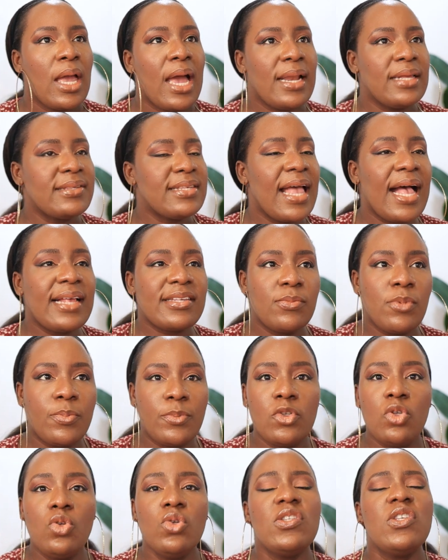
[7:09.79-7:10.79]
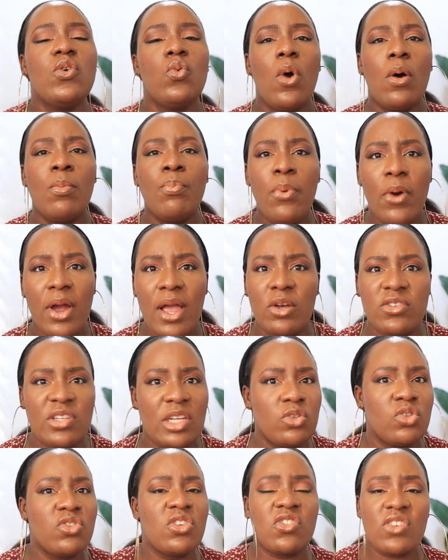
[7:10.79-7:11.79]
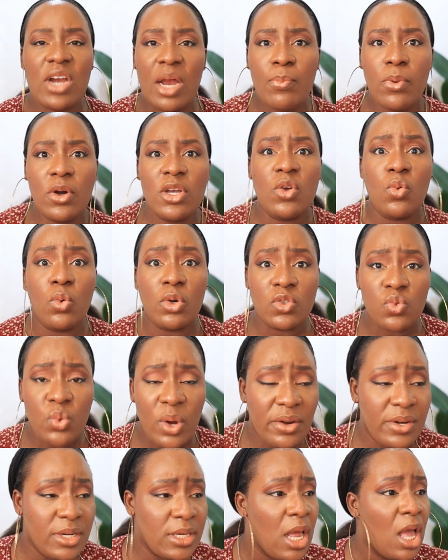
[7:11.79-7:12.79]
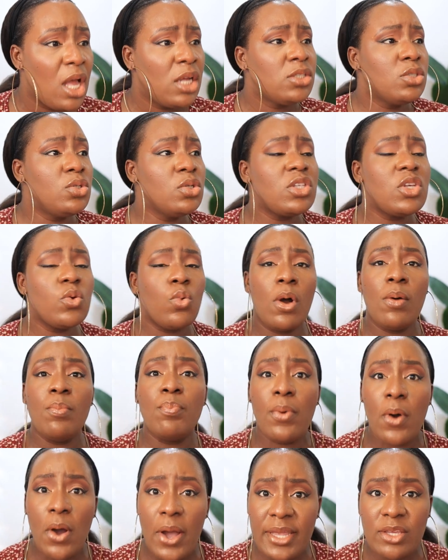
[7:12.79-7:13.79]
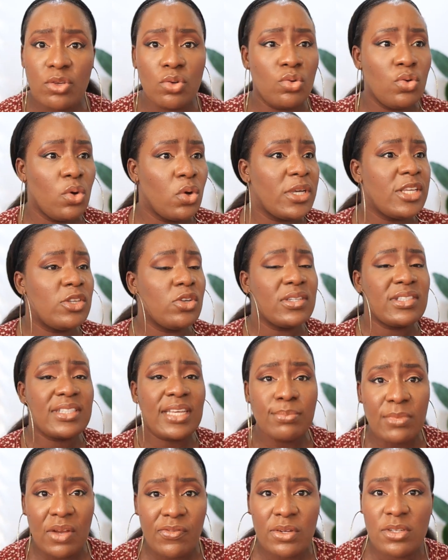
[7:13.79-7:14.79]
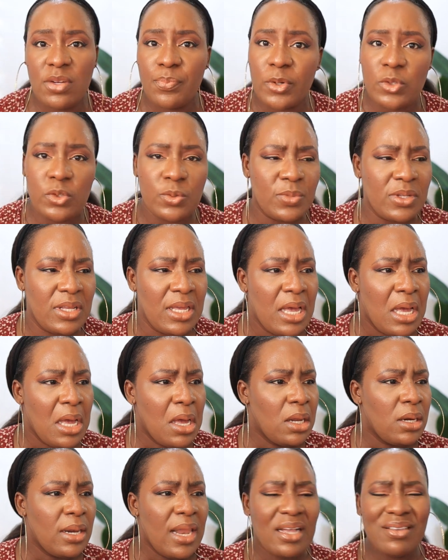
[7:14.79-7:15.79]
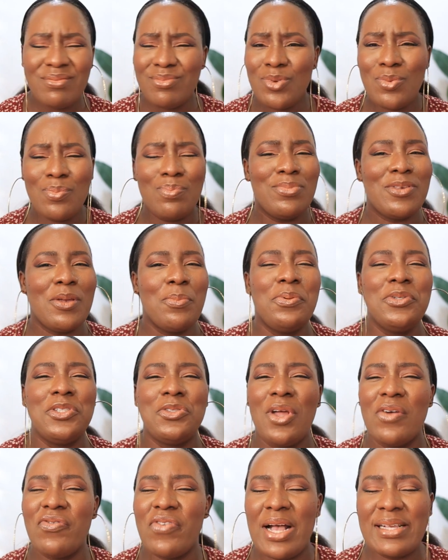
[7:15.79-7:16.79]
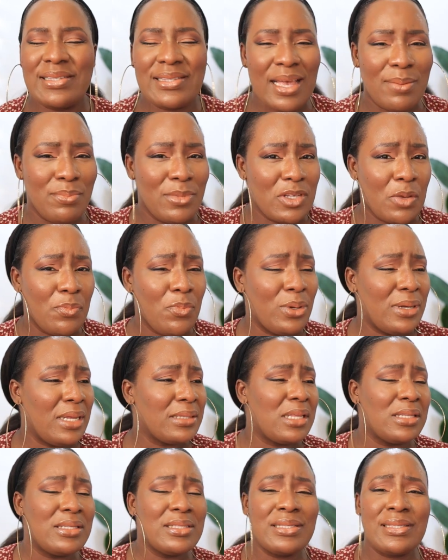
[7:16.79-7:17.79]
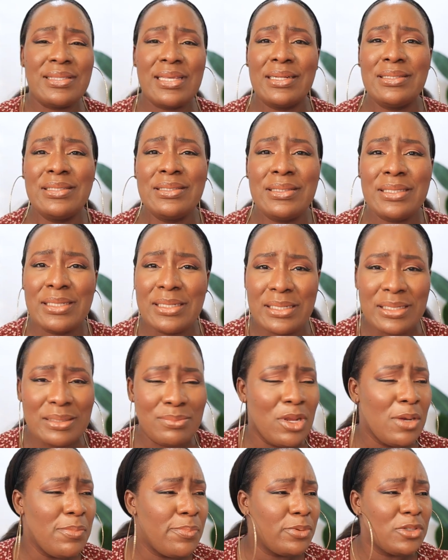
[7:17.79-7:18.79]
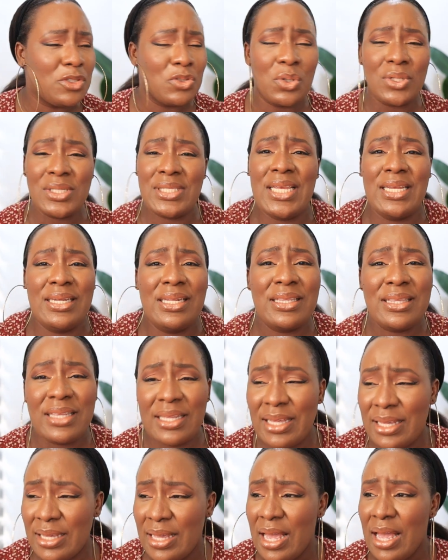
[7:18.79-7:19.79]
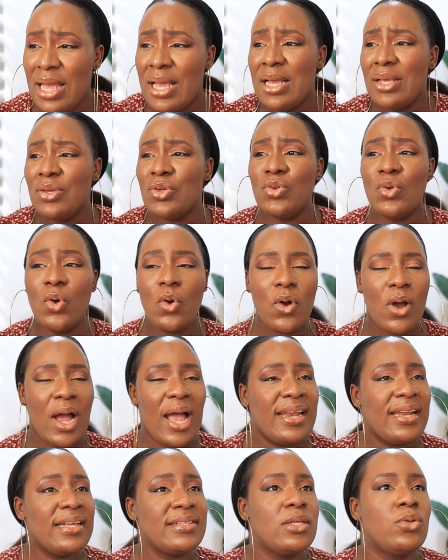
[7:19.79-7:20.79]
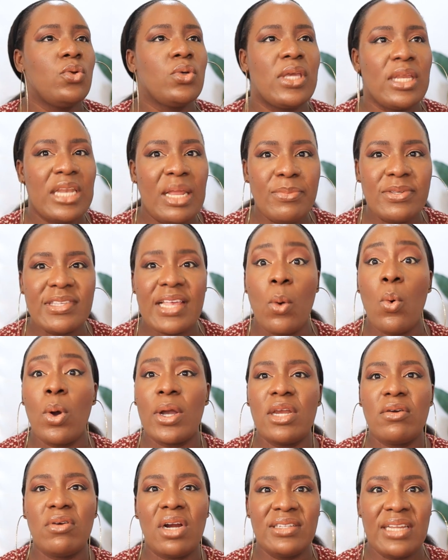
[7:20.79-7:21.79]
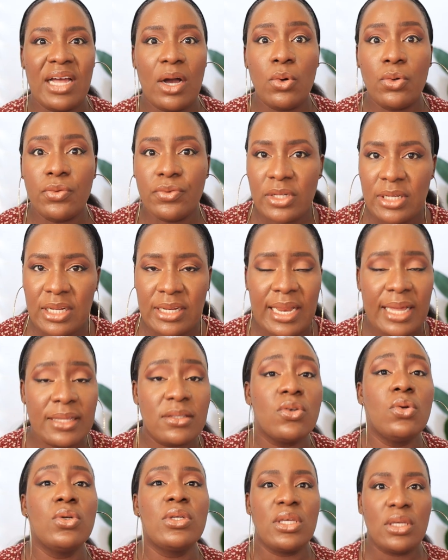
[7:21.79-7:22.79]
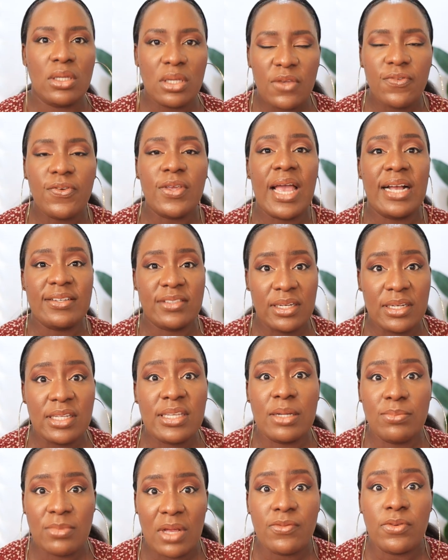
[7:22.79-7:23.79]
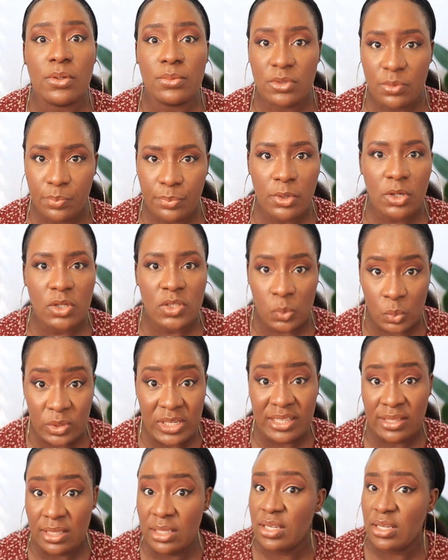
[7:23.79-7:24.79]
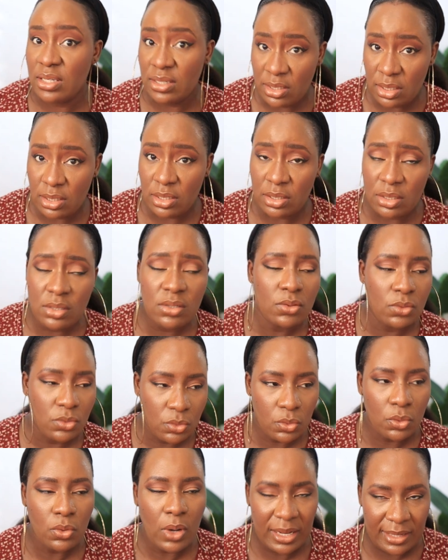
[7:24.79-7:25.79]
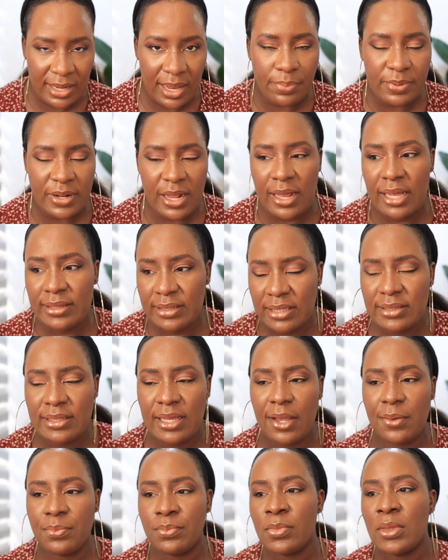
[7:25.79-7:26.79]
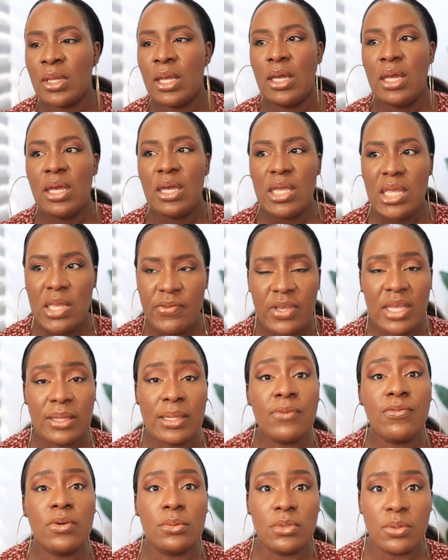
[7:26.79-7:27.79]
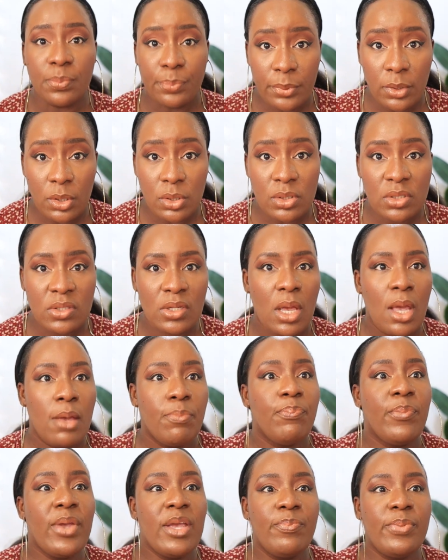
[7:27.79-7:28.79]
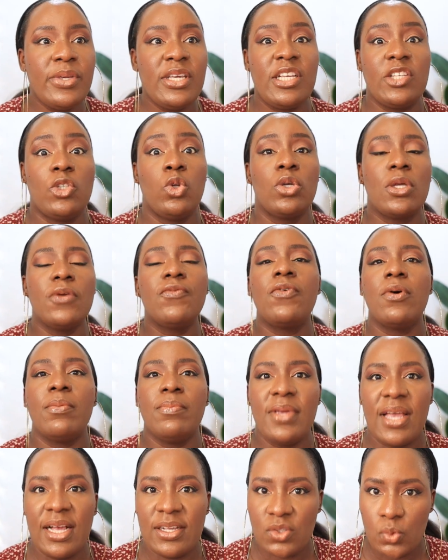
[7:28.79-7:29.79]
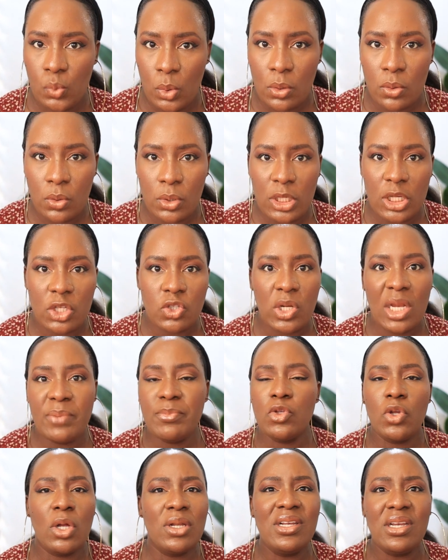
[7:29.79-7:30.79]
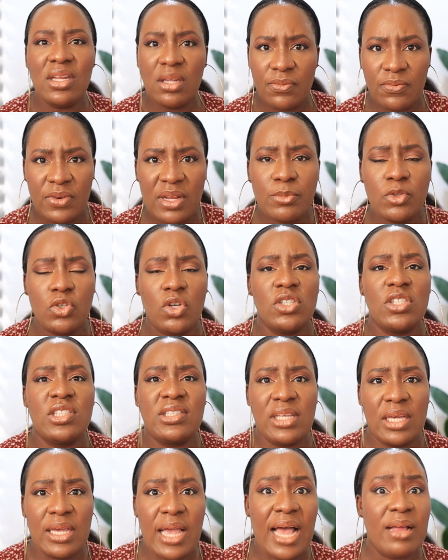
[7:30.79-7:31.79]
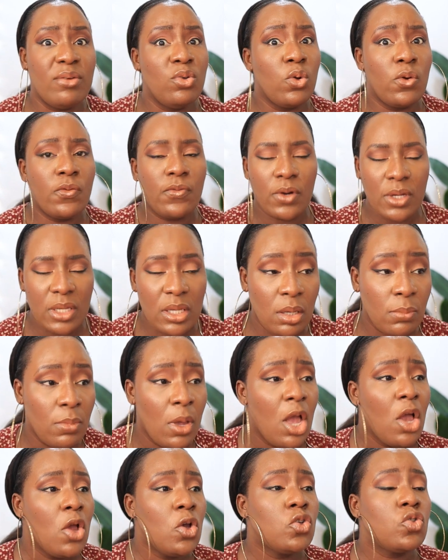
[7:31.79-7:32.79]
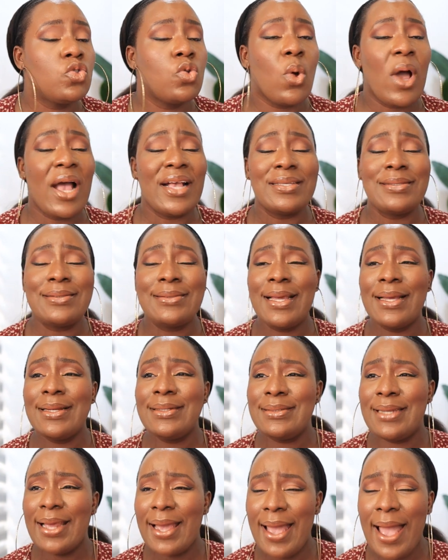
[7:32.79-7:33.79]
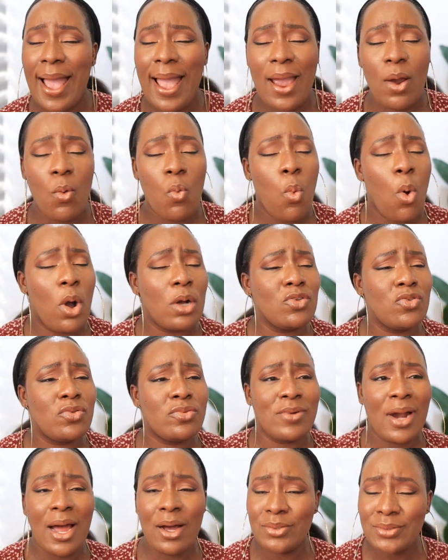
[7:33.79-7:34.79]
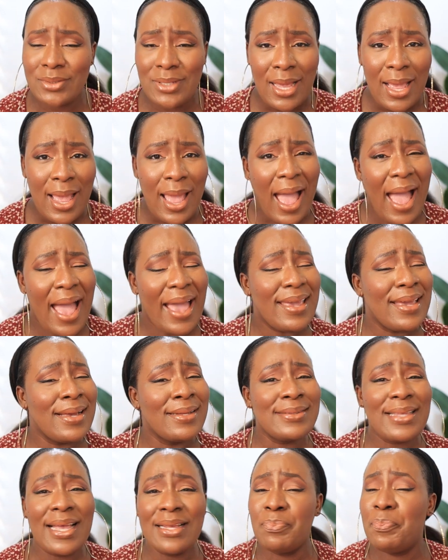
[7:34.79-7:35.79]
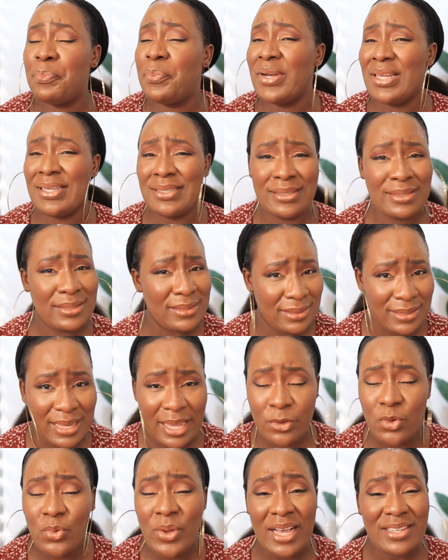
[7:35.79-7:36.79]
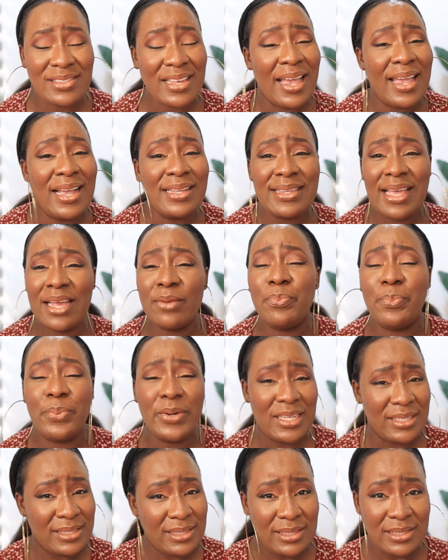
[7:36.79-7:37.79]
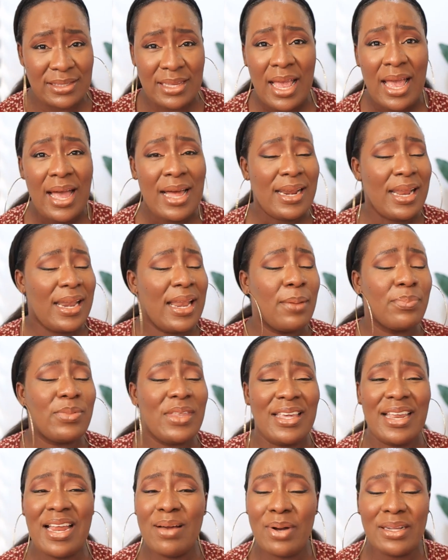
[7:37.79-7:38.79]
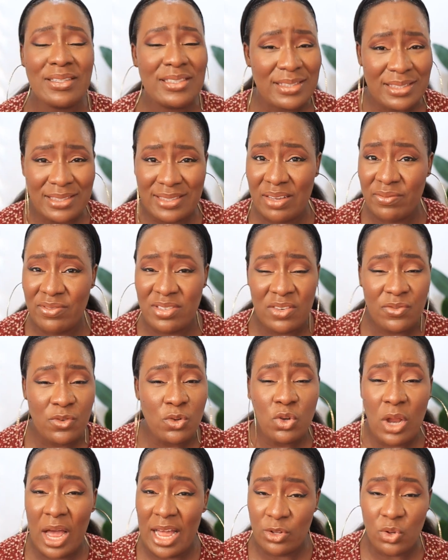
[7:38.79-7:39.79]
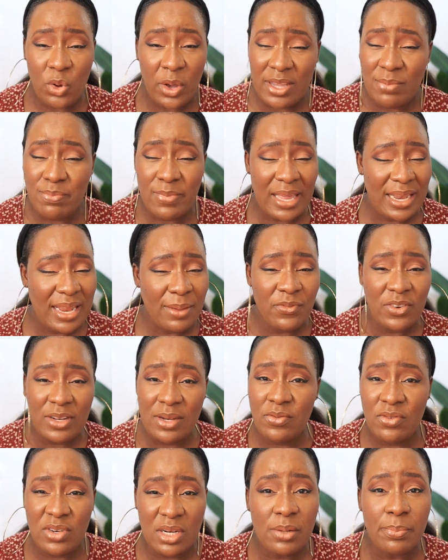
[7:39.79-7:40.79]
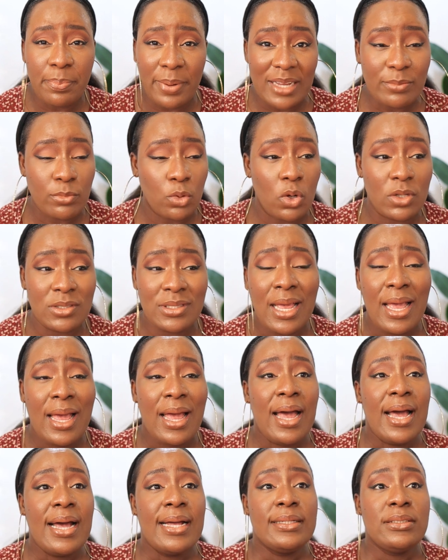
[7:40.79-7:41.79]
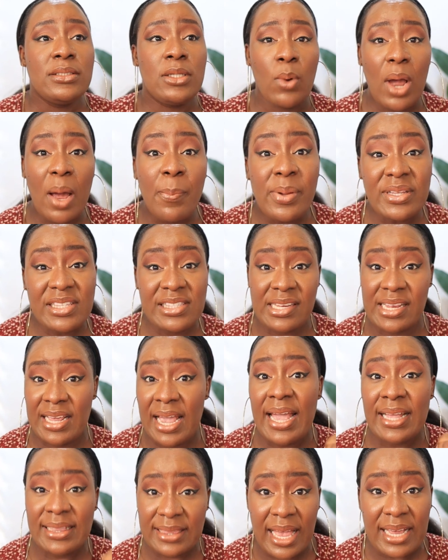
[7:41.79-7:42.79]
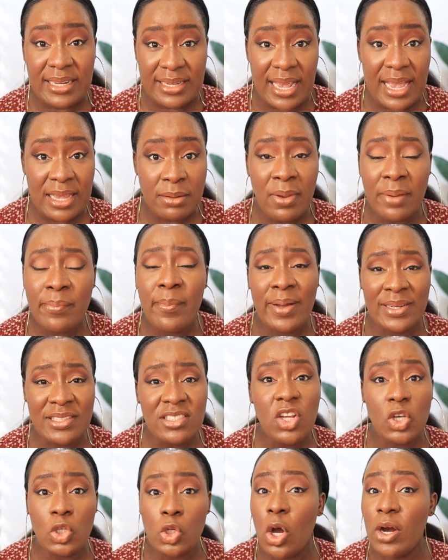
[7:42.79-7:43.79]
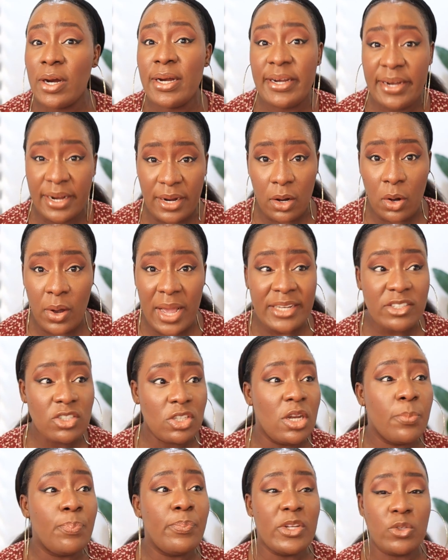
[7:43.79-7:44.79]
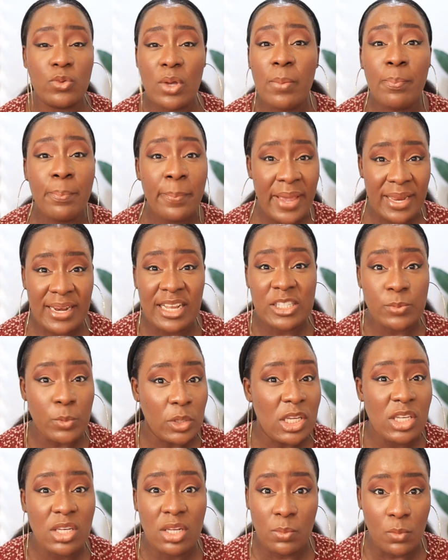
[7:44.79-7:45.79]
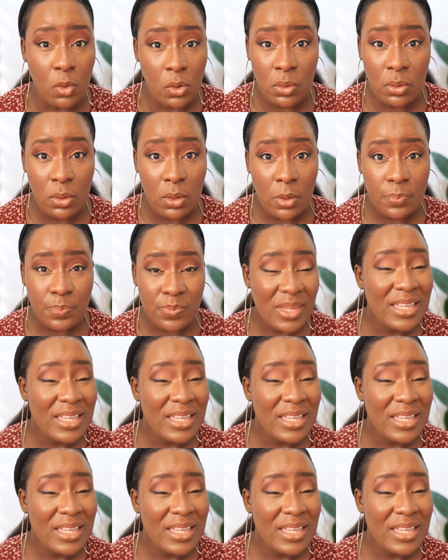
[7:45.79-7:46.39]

And I said, asking people, did you see one boy? I was trying to describe what he was wearing. Did you see one boy, you know, he just came down from the bus with me. Like, some people did not even answer me. Some people, like, they didn't see anything. Many people did not see anything, you know. And I said, okay, let me start walking around that really that, okay, if he actually came down from the bus, which I think he did, you know, at that time, if he came down from the bus, maybe he's looking for me as well, okay? So let me not leave. Let me just stay and look for him. So I stayed there. I walked around. I entered places. Like, you guys, I entered places. Now I'm thinking about this itself. It's even annoying me and I'm feeling really bad because there are places that I entered there. Imagine a young girl entering a place where men are smoking Igbo.